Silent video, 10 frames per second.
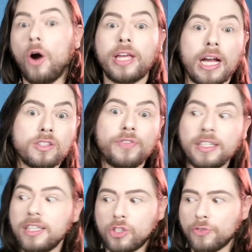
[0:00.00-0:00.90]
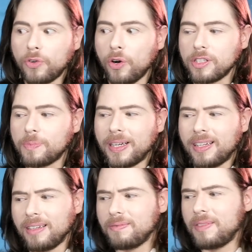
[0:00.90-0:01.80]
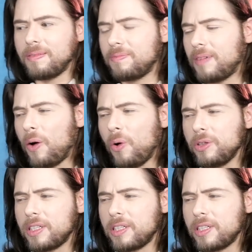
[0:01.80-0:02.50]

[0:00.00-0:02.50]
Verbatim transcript: Oh yes, vintage of course. But how old